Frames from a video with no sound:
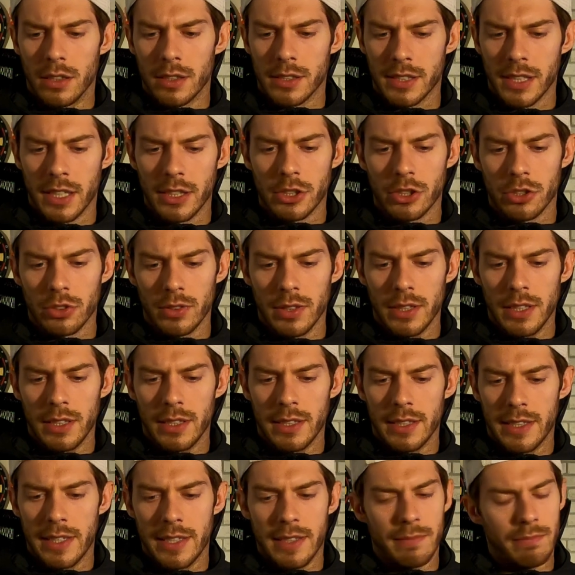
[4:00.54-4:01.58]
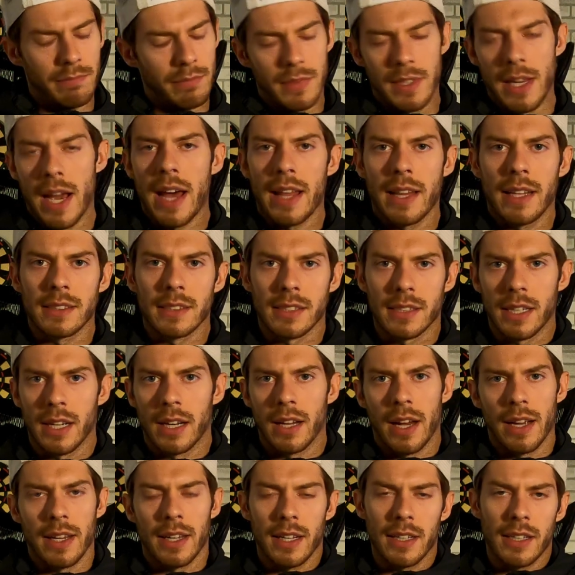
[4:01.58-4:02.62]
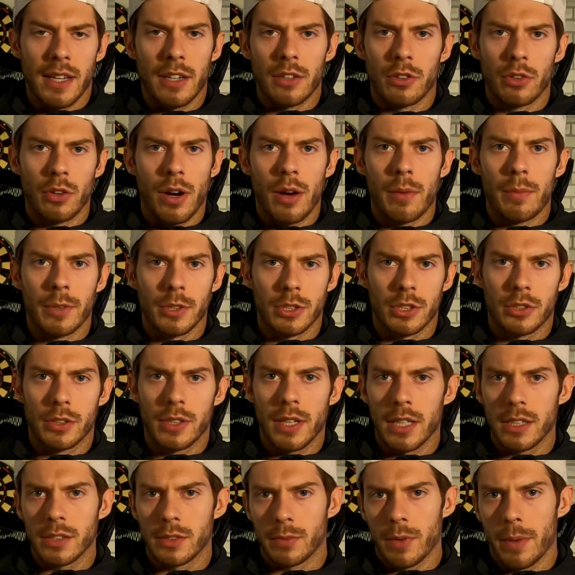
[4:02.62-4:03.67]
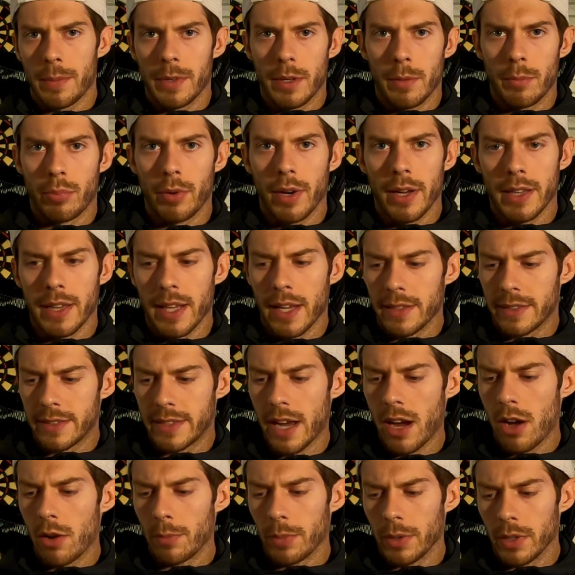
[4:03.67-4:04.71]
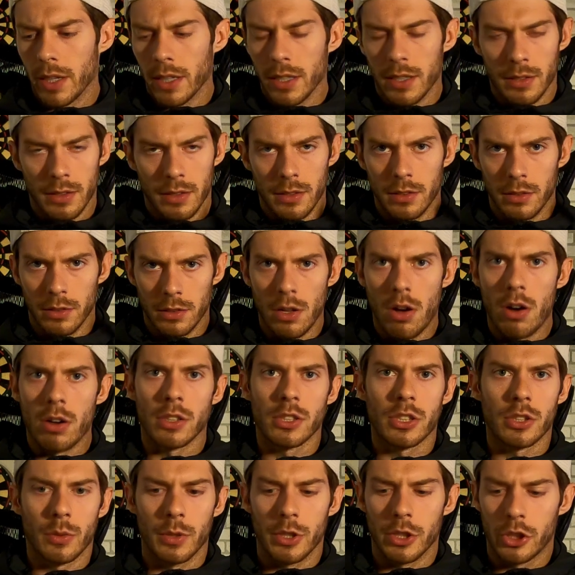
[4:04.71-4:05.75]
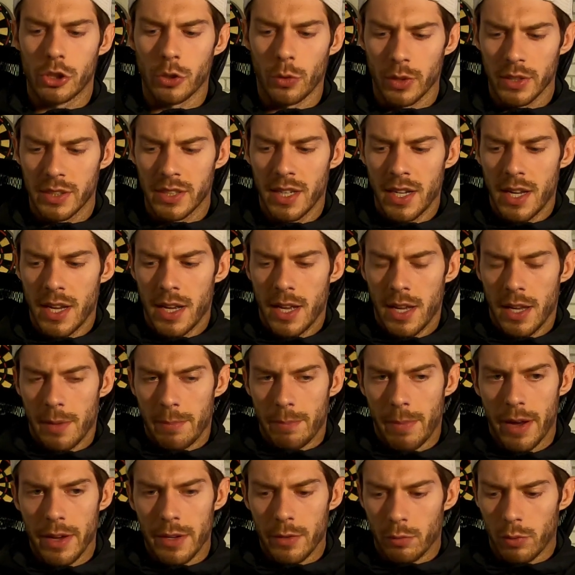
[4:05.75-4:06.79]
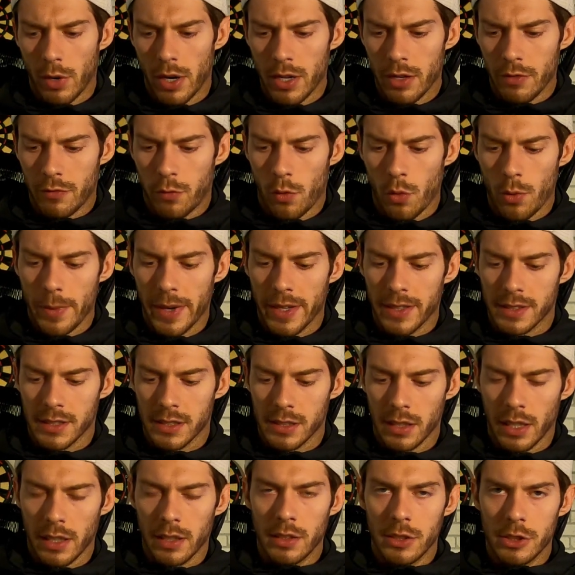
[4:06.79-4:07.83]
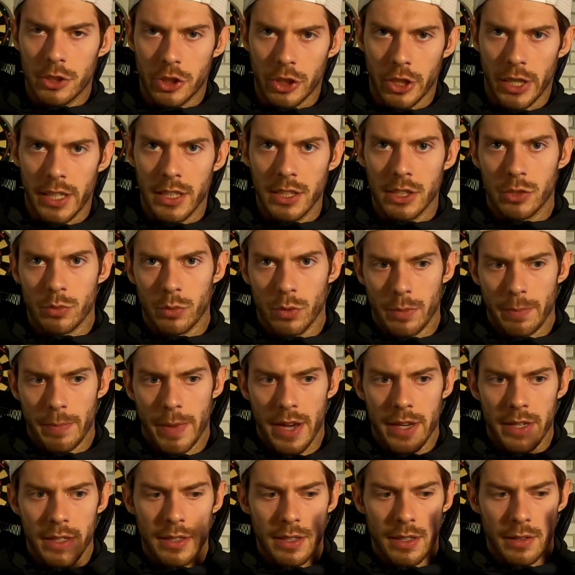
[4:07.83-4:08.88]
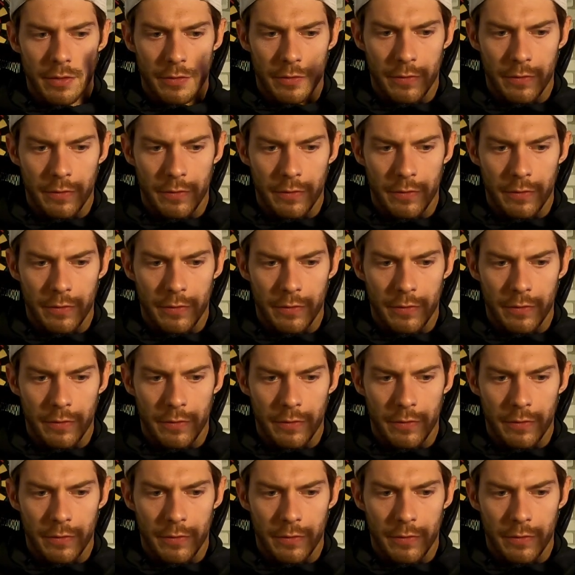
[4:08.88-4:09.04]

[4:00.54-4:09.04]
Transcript: essentially, yeah, I don't know how much you guys want me to break that down, but like, long story short, my running form had slightly changed with my